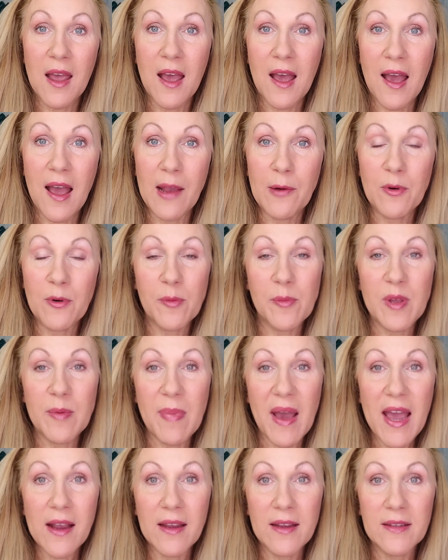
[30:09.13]
I will be
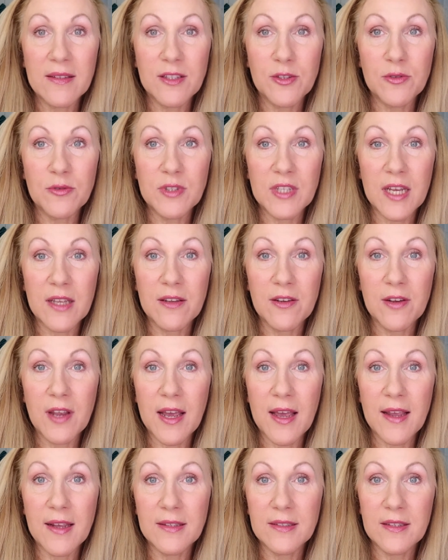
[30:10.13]
back to tell you
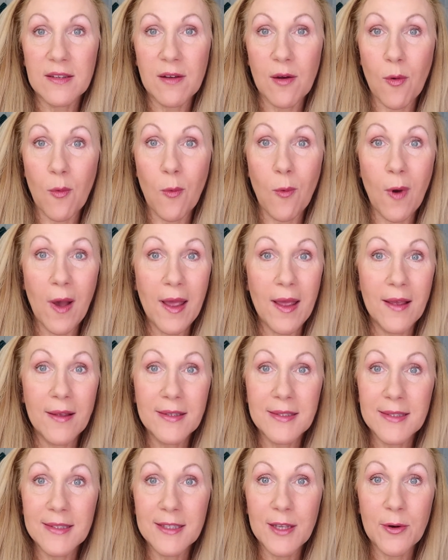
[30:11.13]
guys what
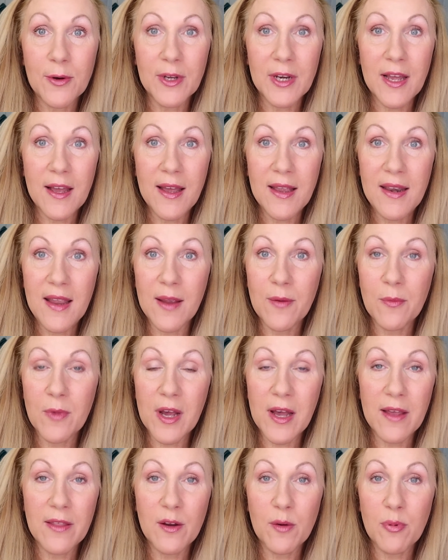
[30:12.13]
else is going on and what
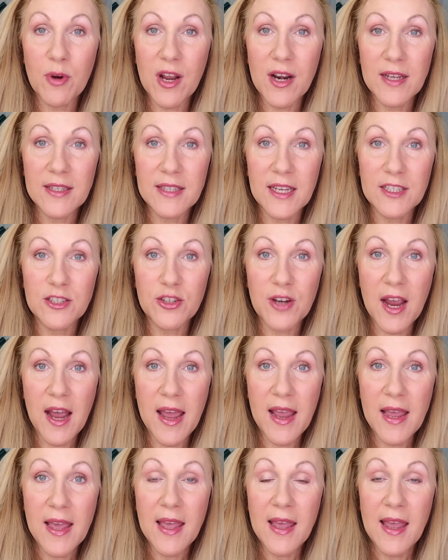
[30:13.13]
other products I try,